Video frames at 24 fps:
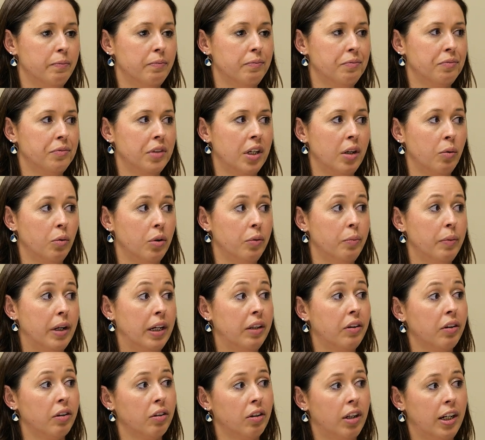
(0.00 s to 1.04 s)
it would make
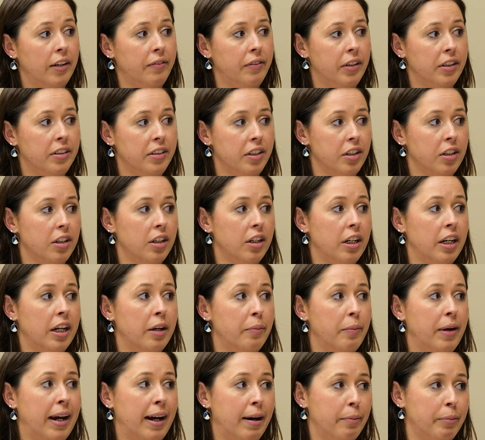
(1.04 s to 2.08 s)
their life easier and him
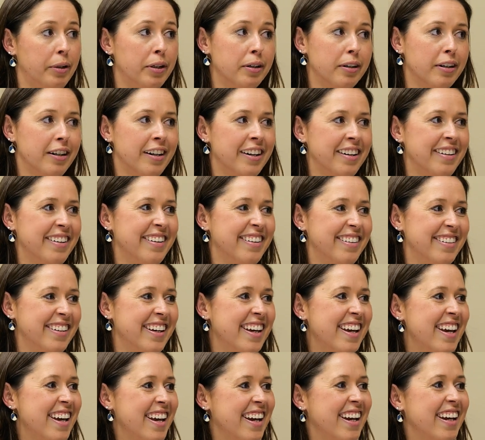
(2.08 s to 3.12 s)
happier.
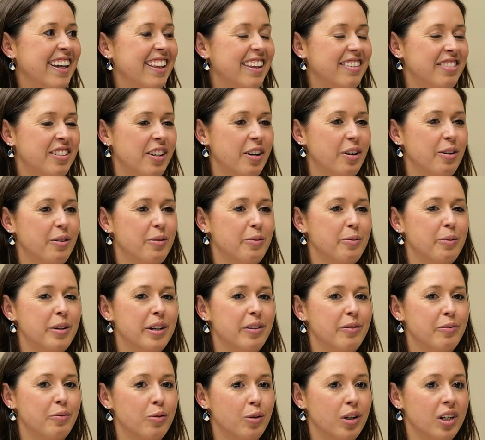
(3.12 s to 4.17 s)
So
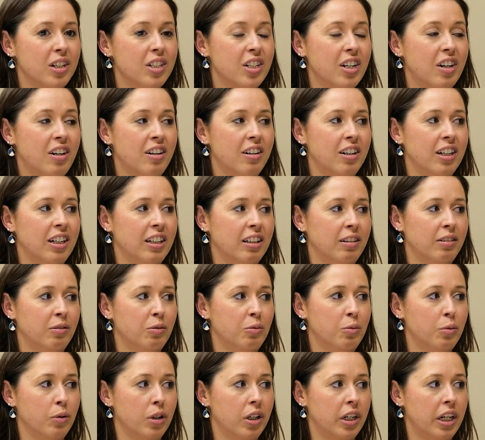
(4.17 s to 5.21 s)
we've worked on
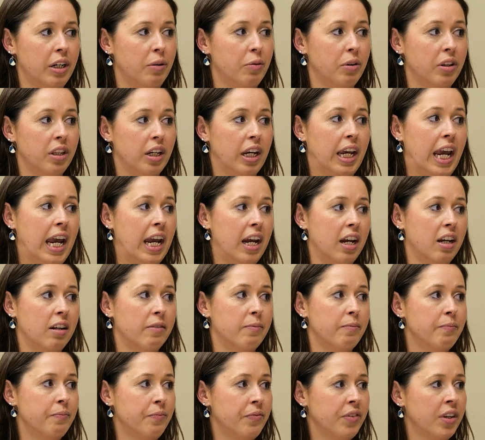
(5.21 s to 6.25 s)
working with a
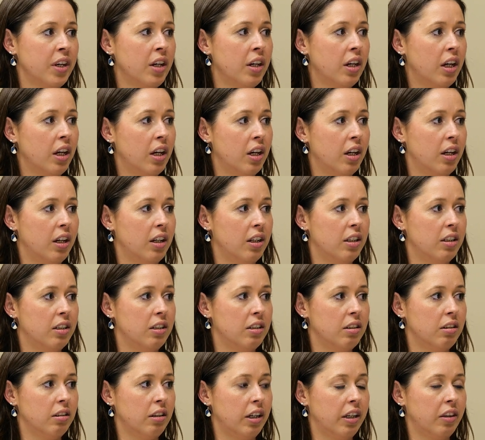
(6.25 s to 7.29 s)
cane,
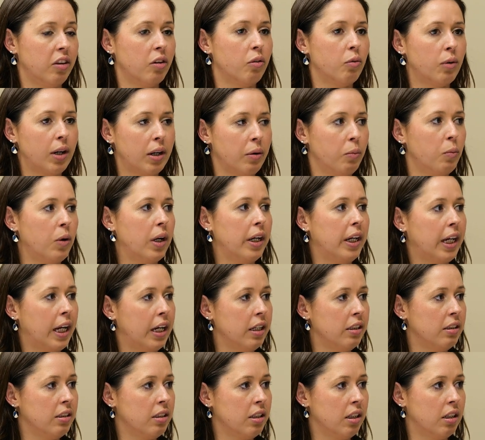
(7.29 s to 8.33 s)
and like the red and white
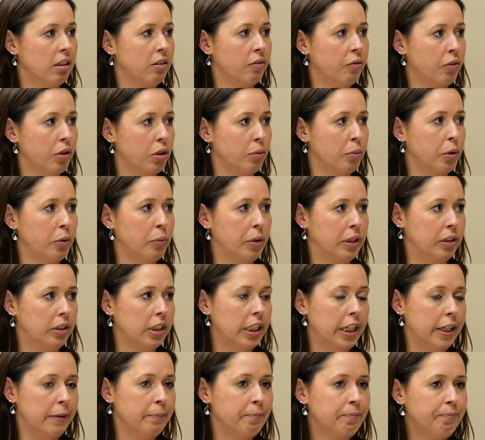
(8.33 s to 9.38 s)
canes that for
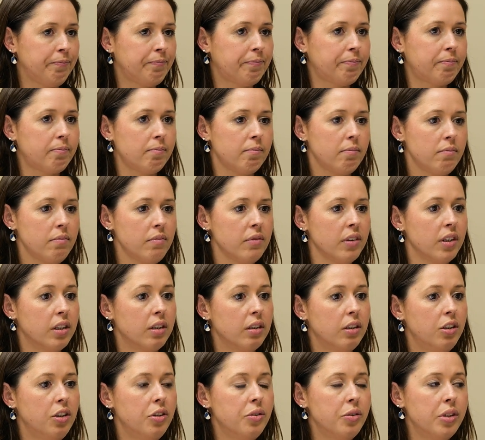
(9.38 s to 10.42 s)
mobility,
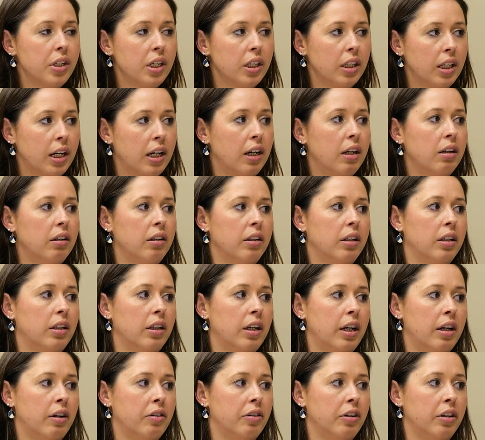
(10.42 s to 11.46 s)
using that in
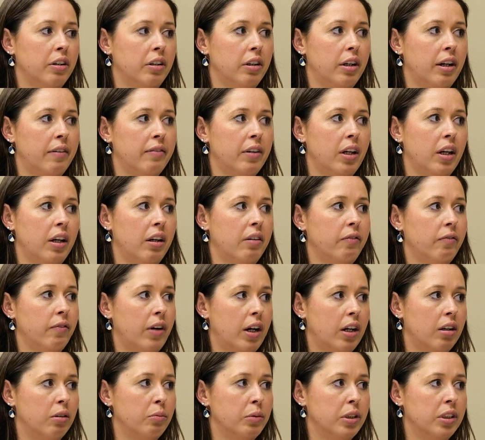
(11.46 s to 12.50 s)
how to navigate
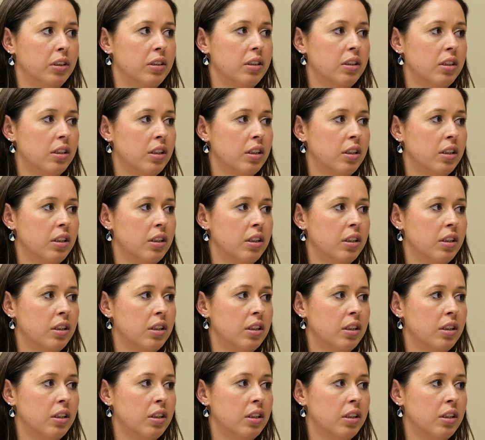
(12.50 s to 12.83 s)
environments.